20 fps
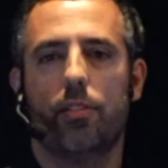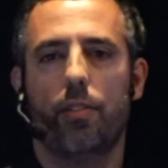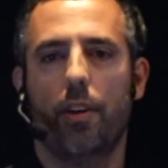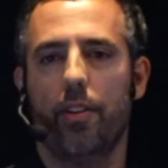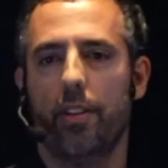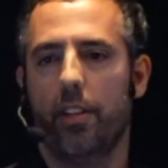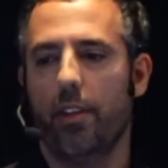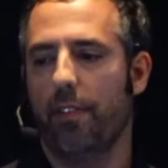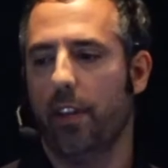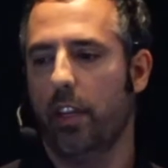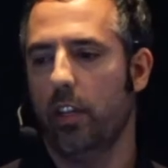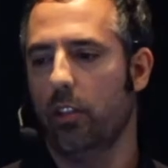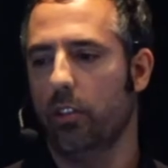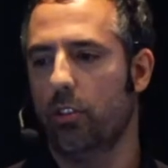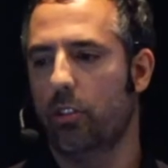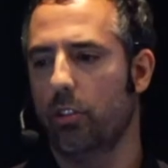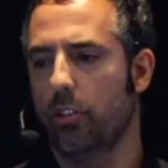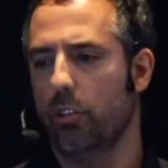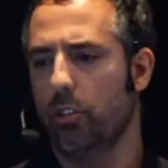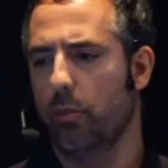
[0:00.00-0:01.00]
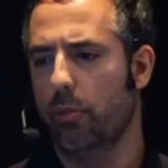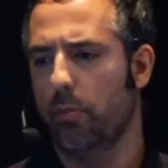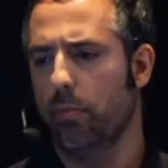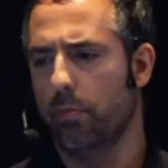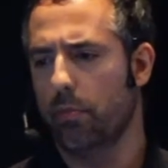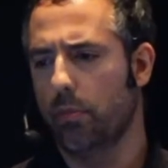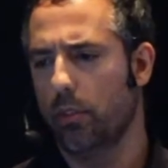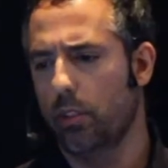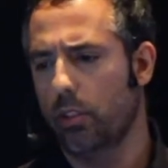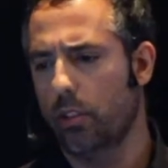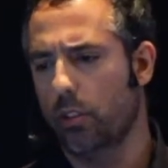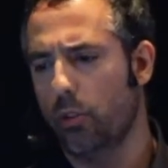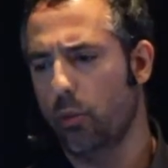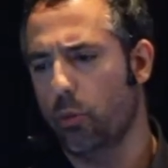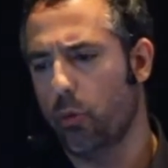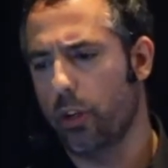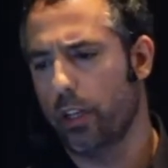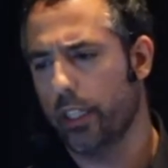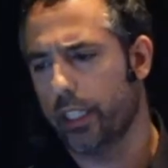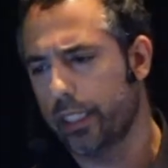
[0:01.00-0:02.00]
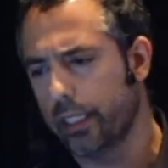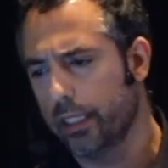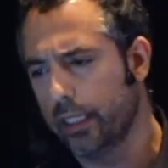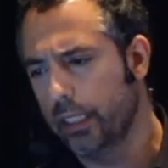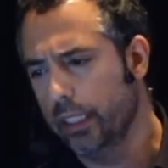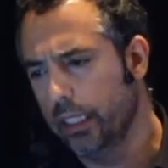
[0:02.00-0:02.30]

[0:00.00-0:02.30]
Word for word: it's very difficult to, to work.